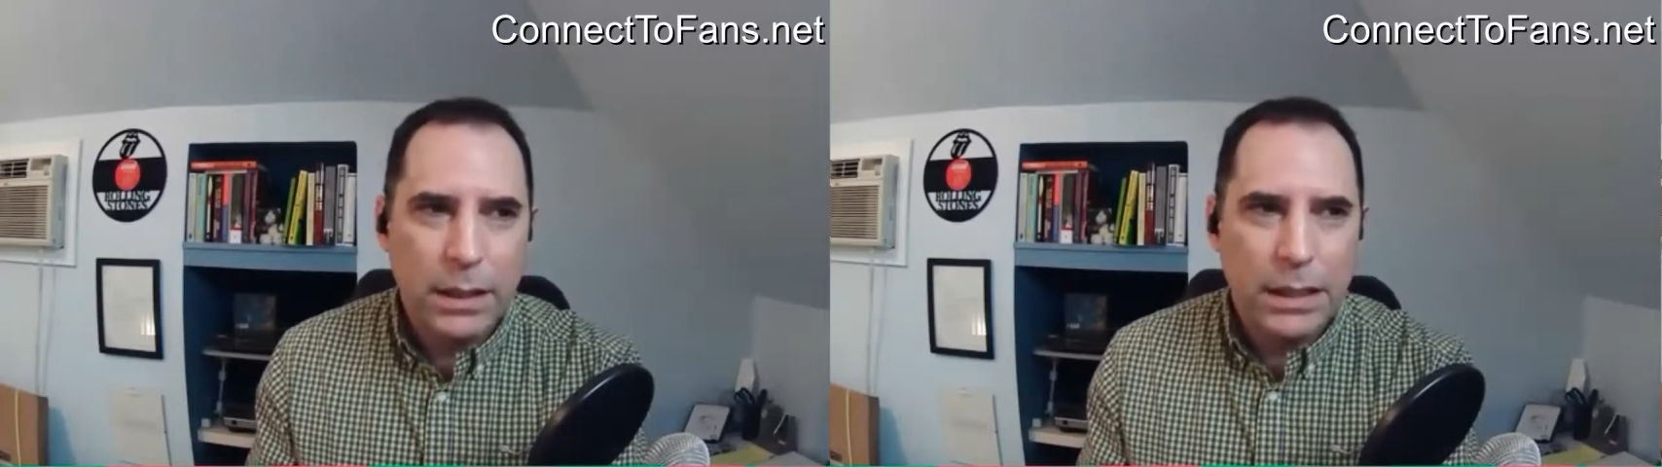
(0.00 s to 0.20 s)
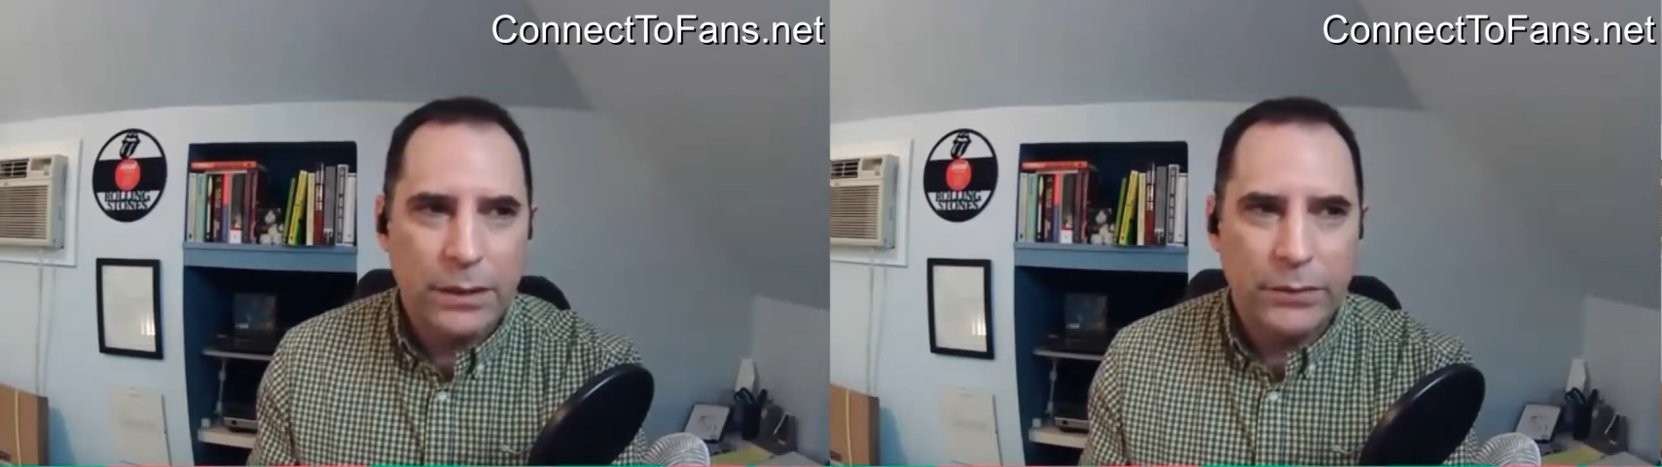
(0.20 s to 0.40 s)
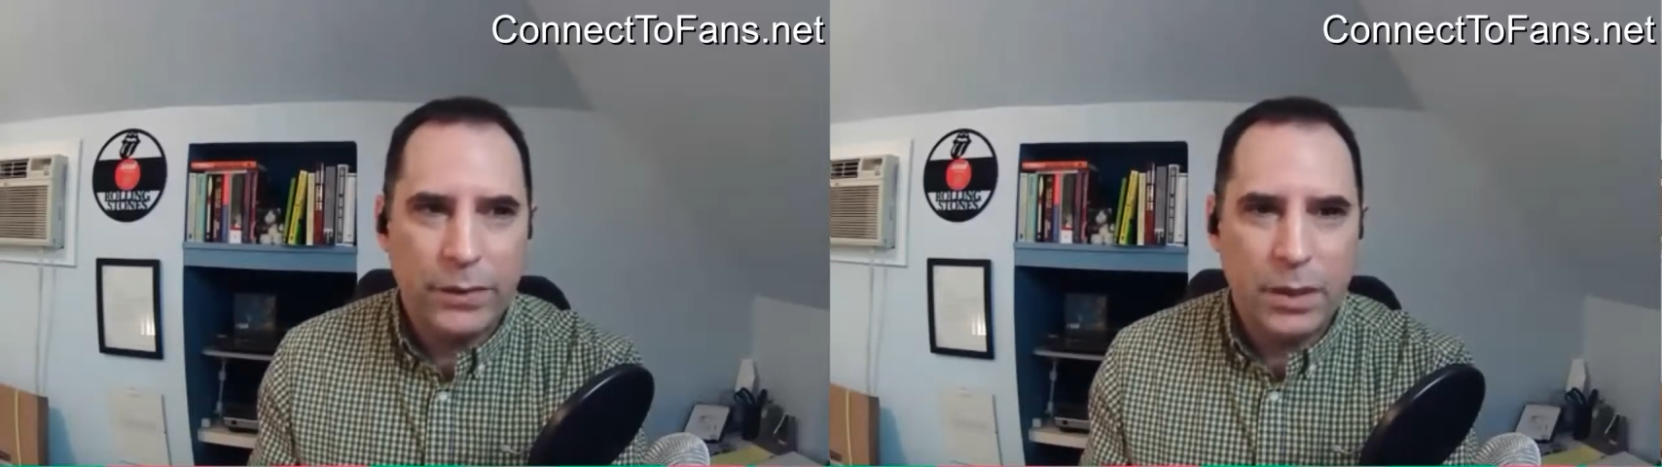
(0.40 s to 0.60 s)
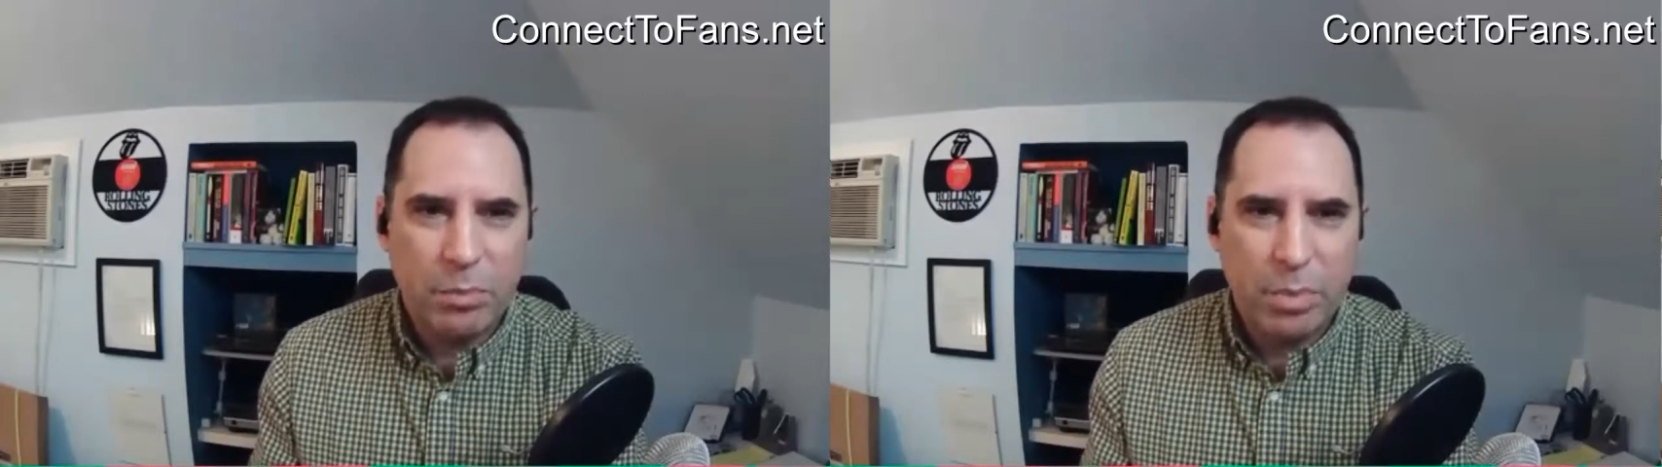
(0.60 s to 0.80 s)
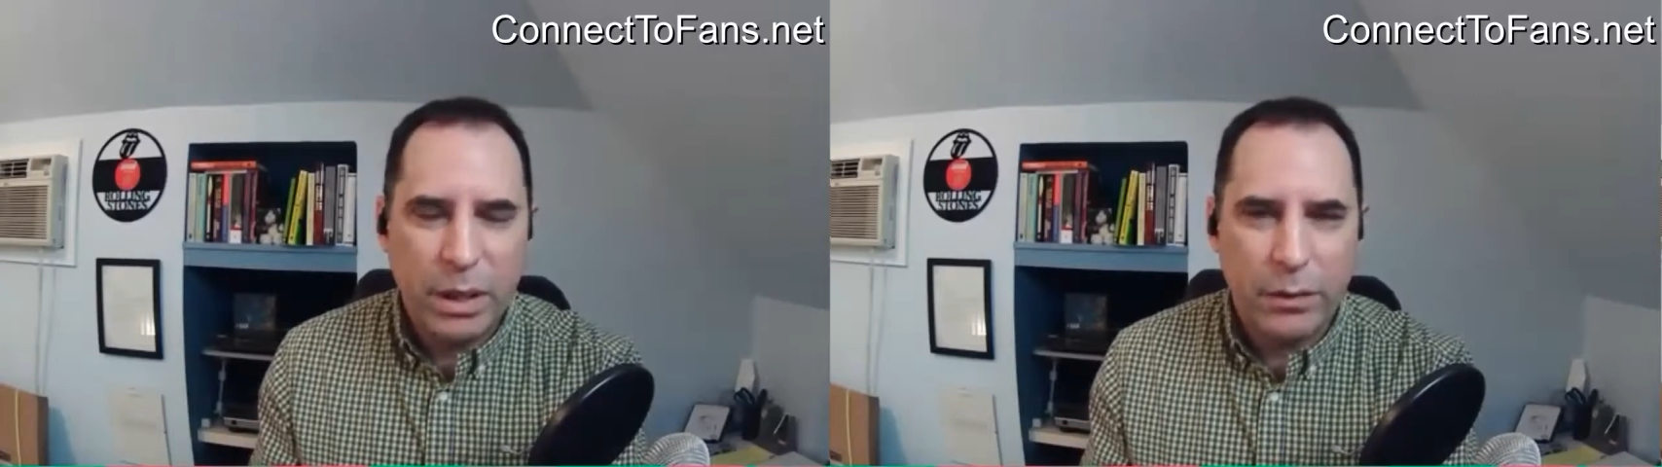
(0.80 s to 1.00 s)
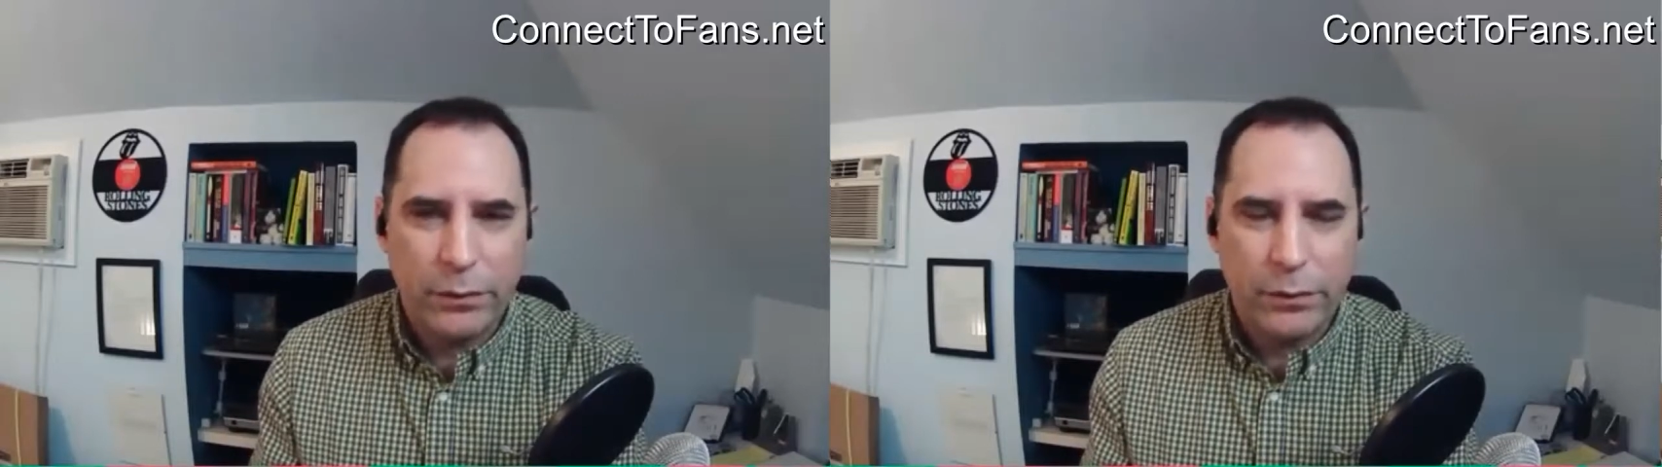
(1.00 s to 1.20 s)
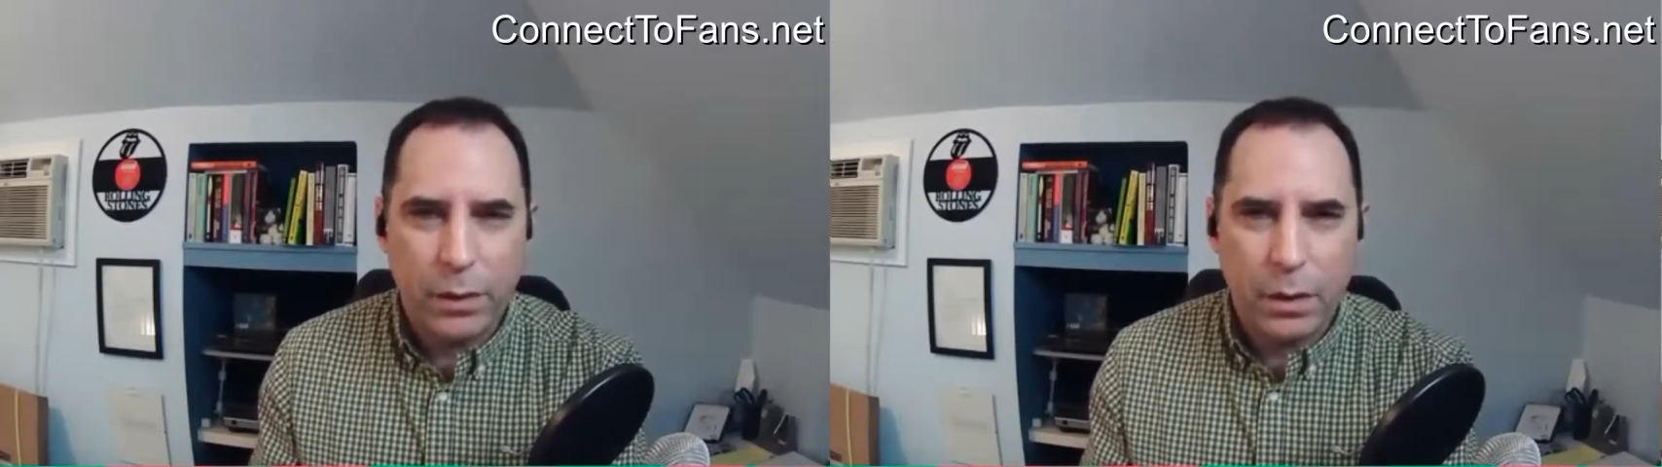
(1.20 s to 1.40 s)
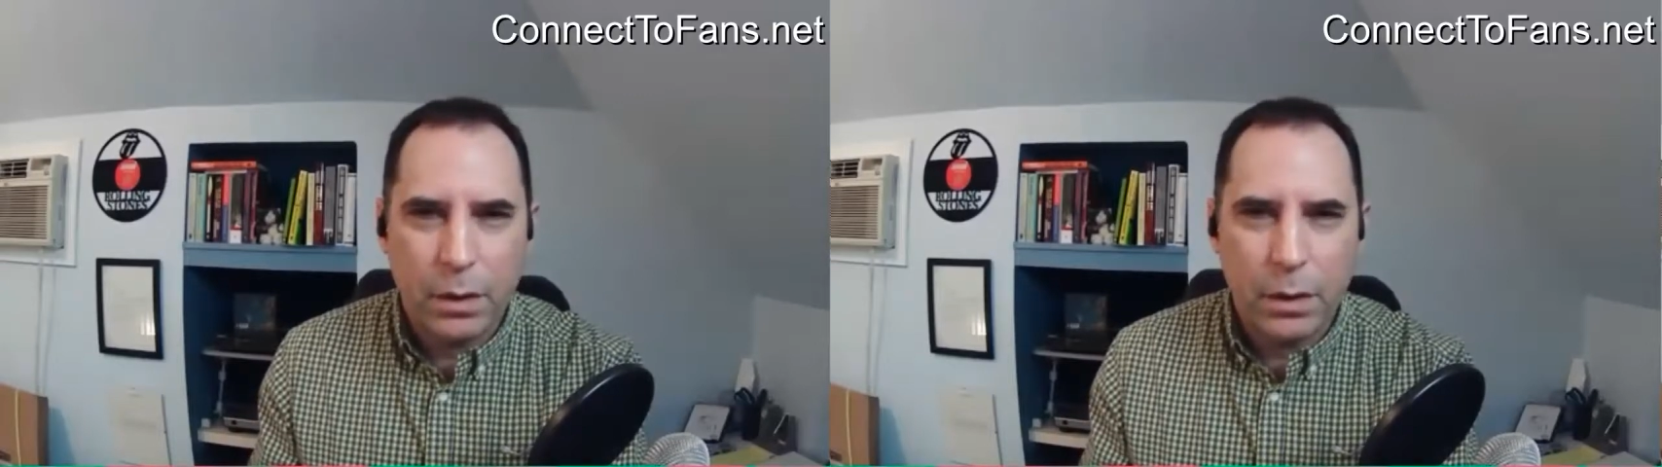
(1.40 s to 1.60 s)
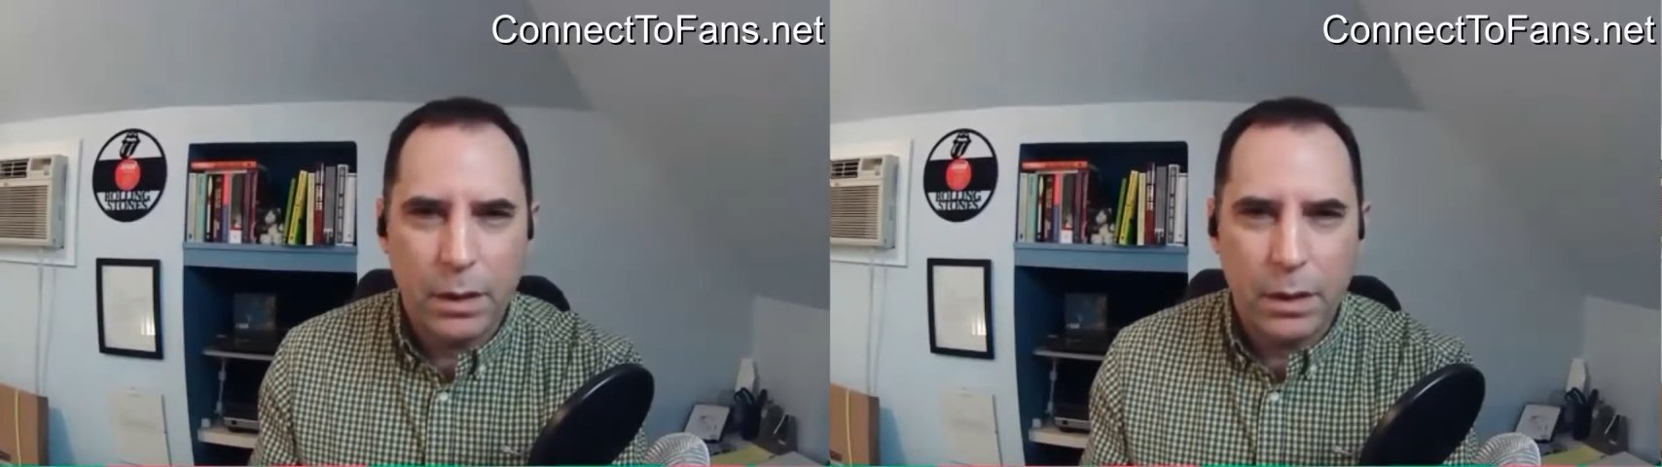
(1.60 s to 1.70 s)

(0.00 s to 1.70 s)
is comparison,